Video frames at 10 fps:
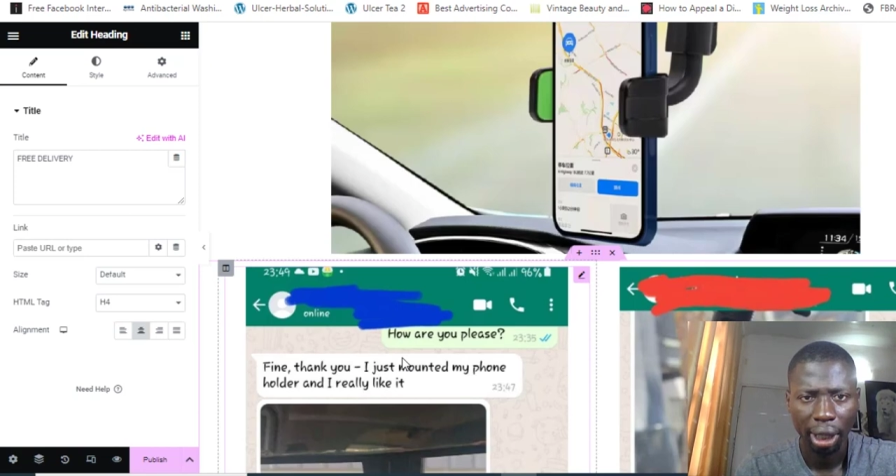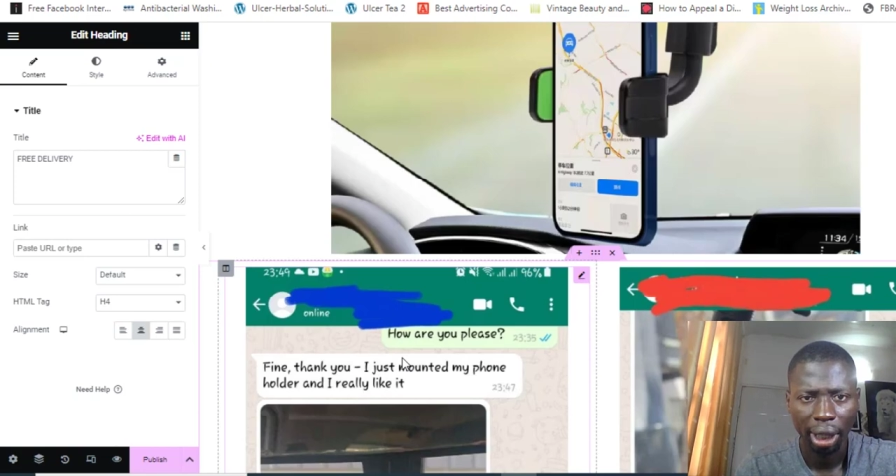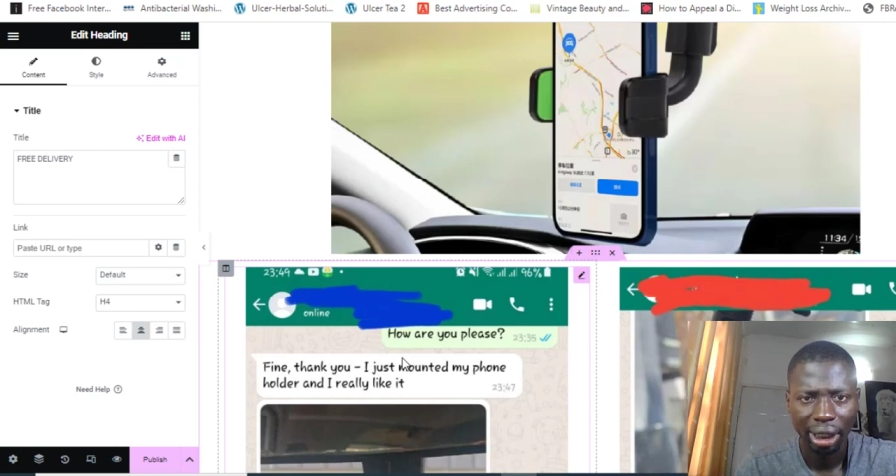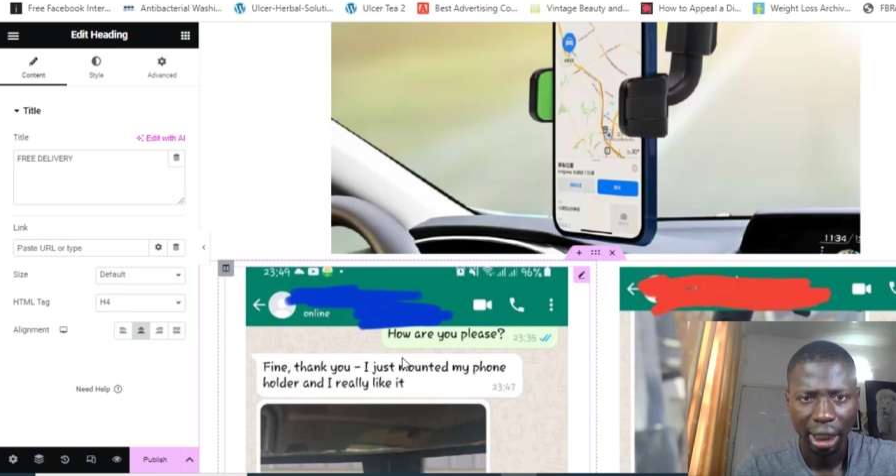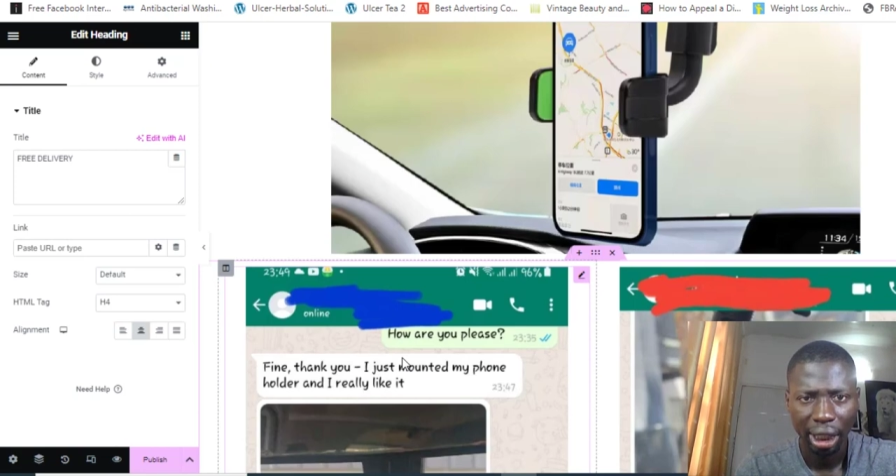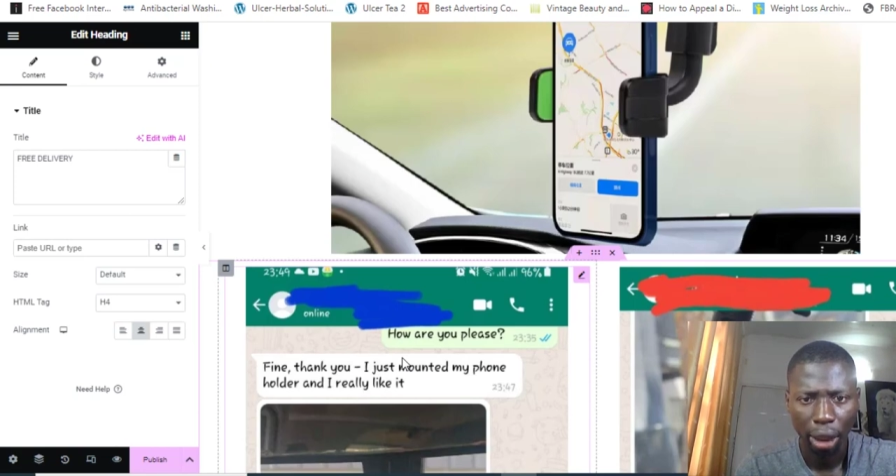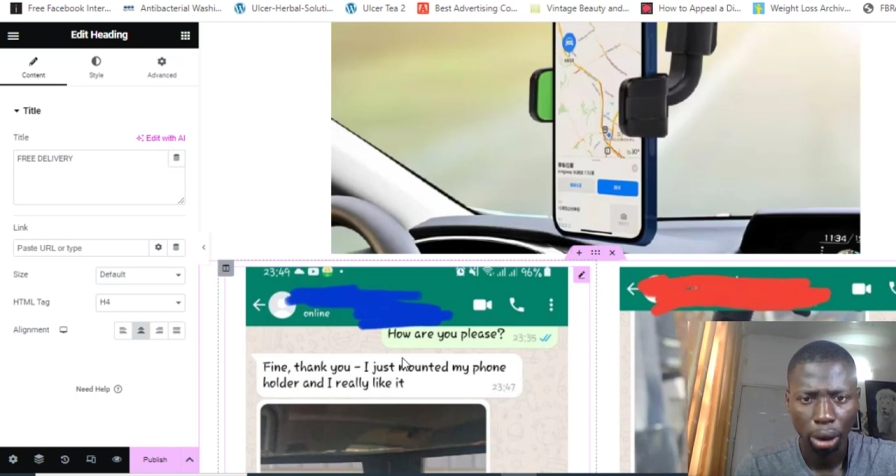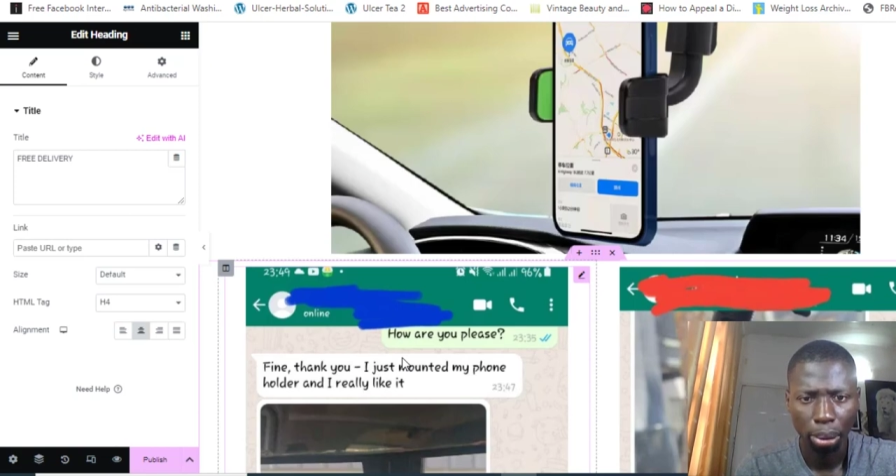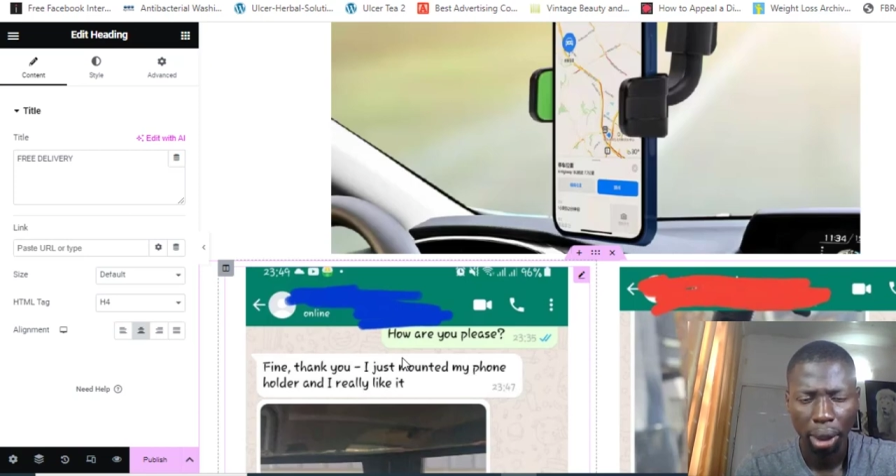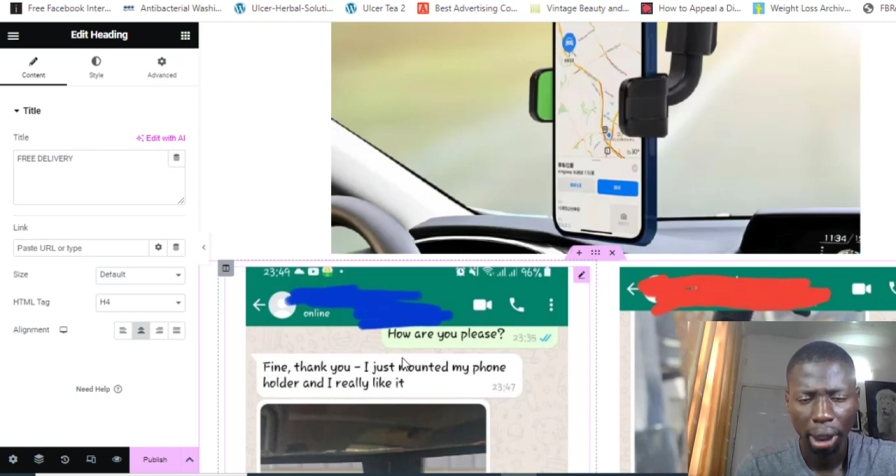checkup
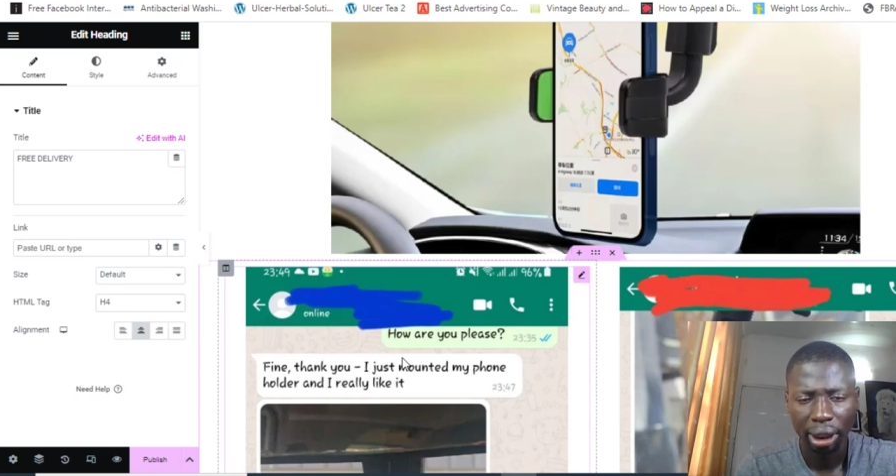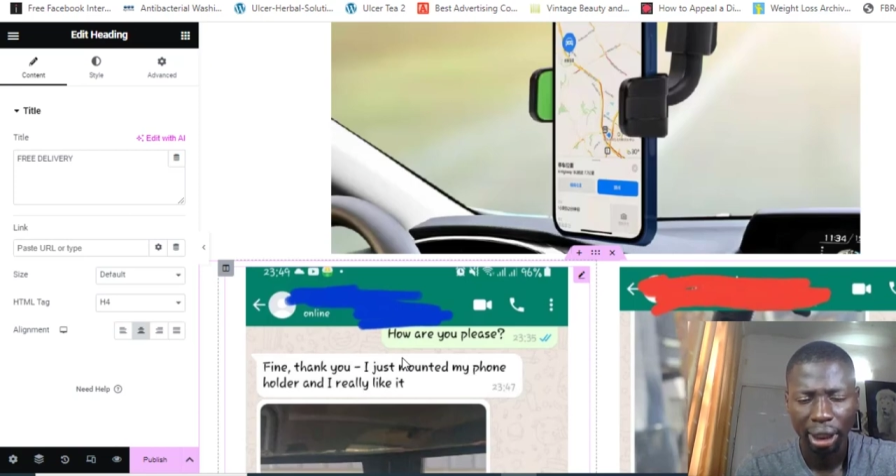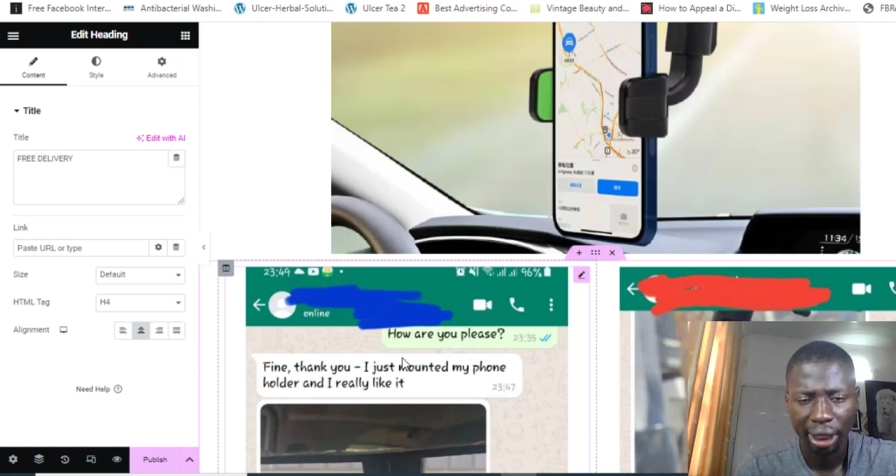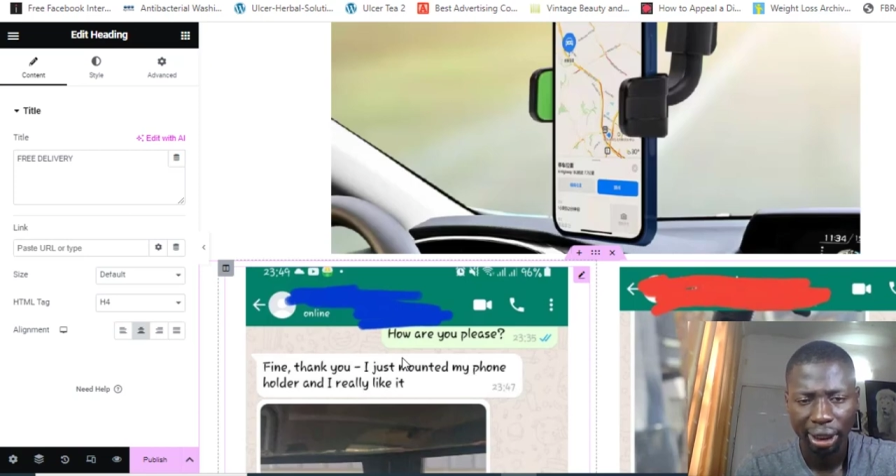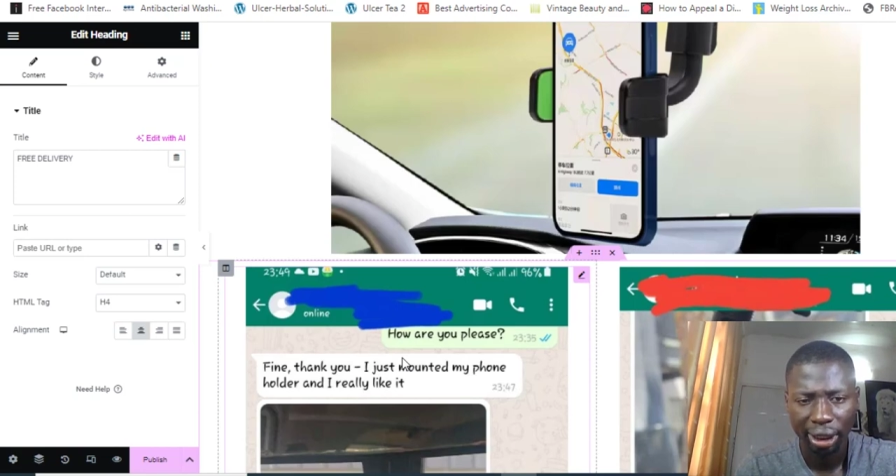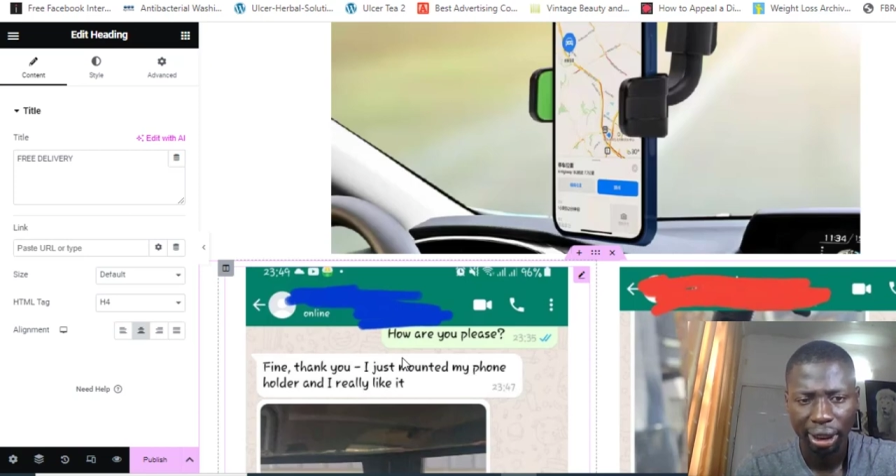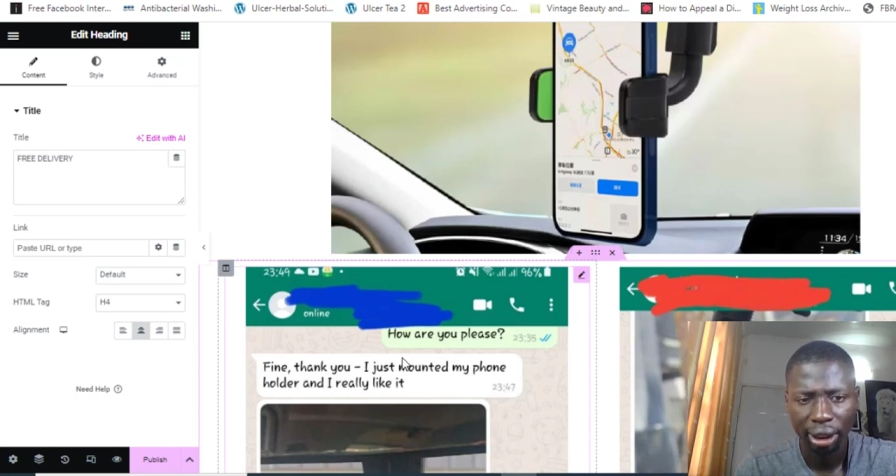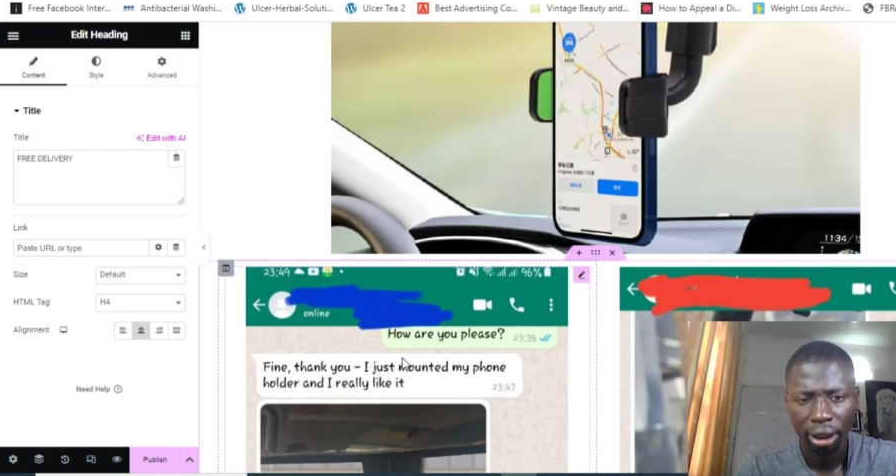and testing